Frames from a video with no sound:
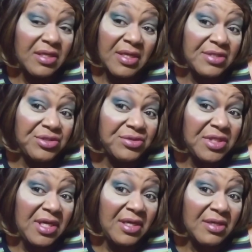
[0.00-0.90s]
it, as you
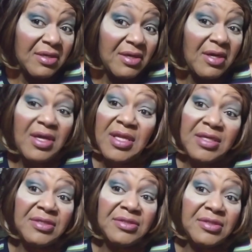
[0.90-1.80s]
see, it
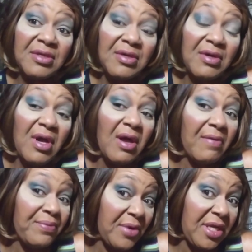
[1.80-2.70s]
is
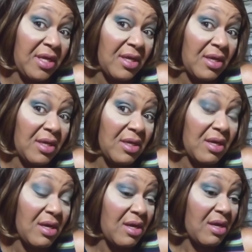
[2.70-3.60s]
freaking
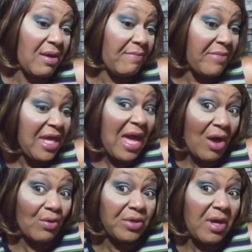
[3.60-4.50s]
me
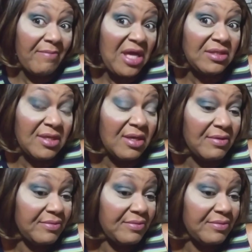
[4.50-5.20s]
out. Amazing.